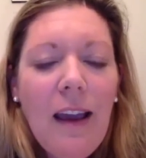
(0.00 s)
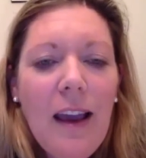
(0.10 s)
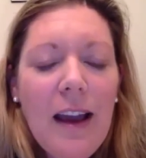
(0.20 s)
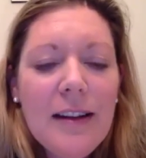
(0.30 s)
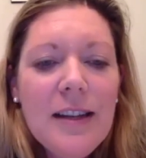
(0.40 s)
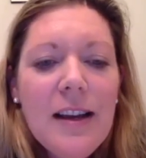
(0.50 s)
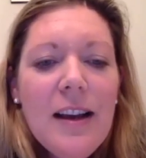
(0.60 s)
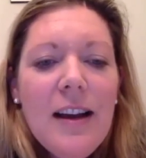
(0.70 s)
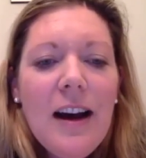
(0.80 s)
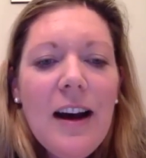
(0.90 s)
And
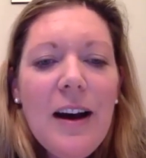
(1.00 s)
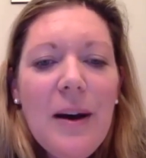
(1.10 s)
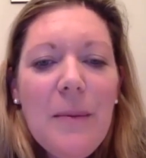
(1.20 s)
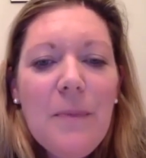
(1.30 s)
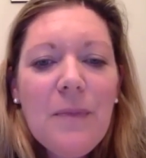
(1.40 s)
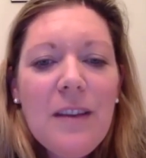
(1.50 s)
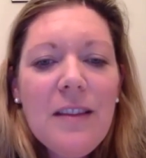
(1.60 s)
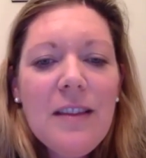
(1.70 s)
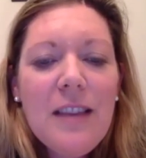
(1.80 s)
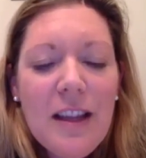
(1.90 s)

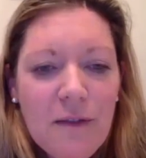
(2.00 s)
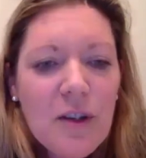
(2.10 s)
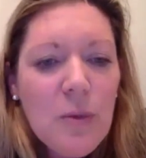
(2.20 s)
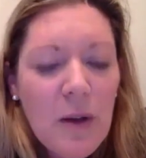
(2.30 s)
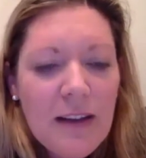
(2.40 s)
the individual